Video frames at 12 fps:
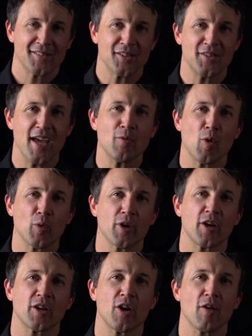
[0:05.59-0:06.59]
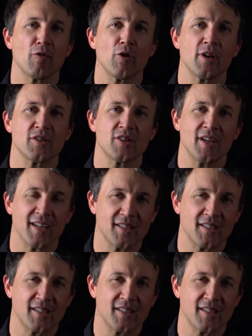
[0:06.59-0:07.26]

Today what we're gonna cover is an